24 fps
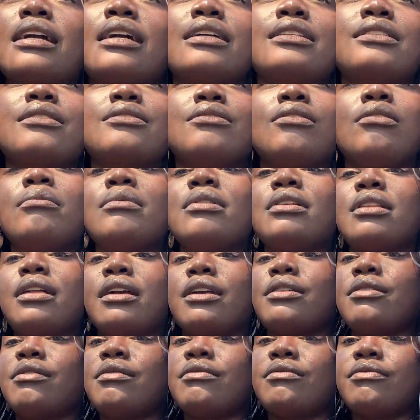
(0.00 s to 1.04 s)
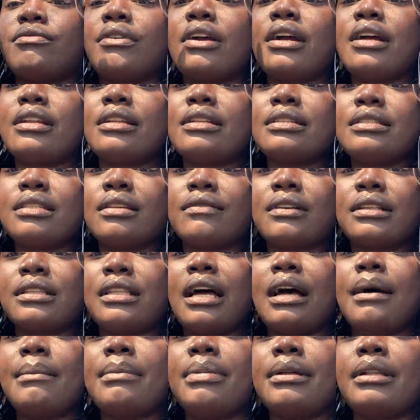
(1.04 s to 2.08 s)
Because you told me like your friend and stuff like
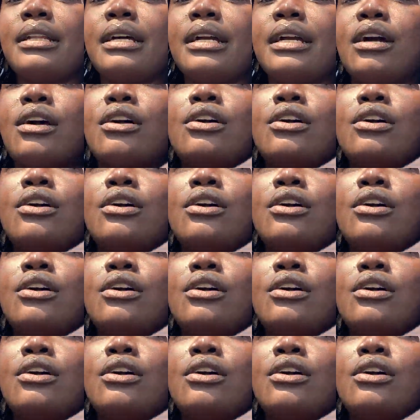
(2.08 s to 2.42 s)
that, but like,